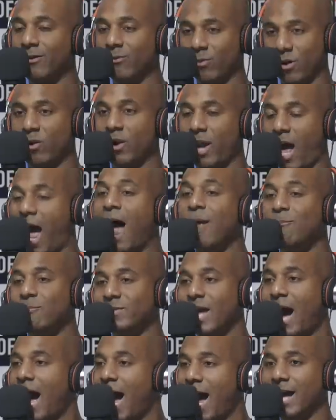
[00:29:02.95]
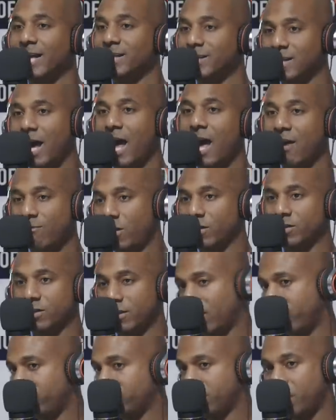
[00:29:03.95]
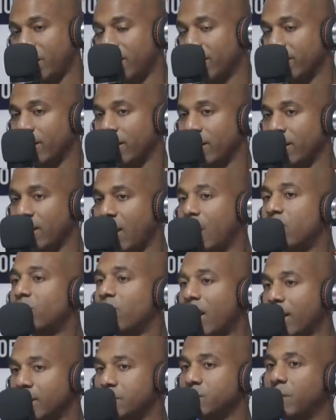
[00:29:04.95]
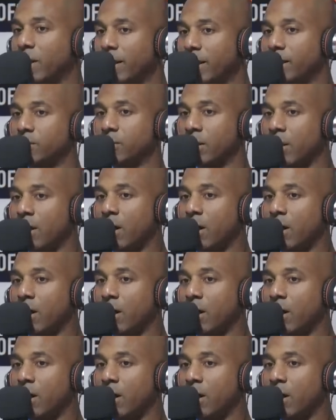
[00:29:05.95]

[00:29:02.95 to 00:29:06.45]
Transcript: We're going. to I'm dying to have my stuff spinning. I'm Ryan Spinners.